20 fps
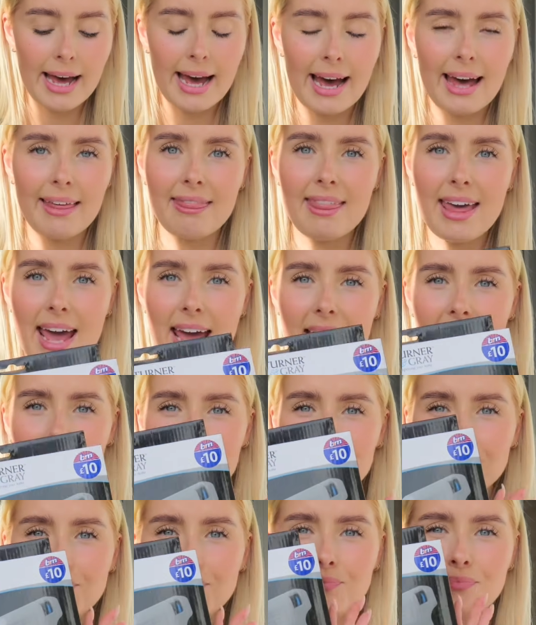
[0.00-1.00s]
And
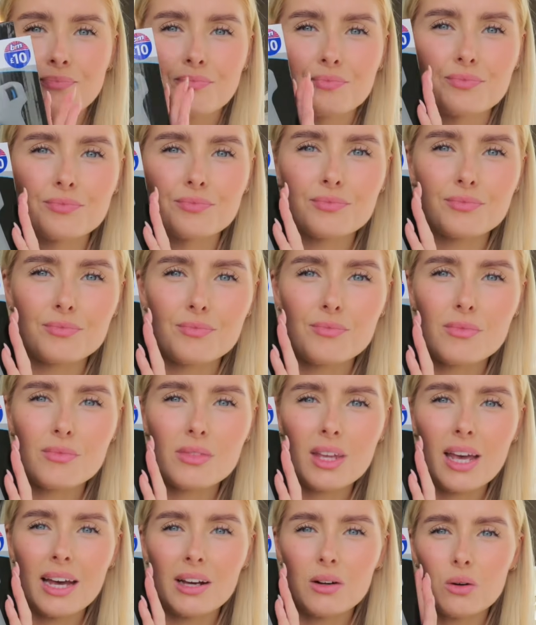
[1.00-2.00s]
then
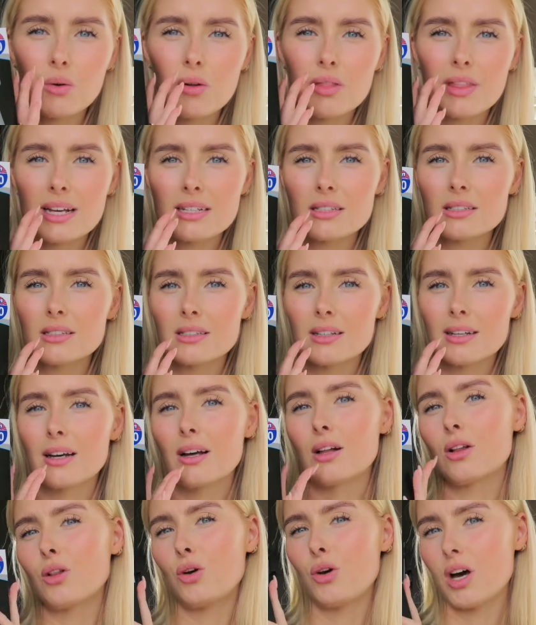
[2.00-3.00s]
I got this
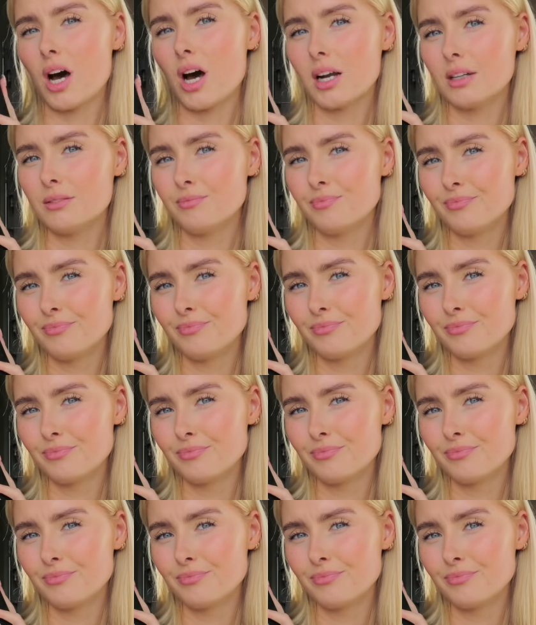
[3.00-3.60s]
glue gun.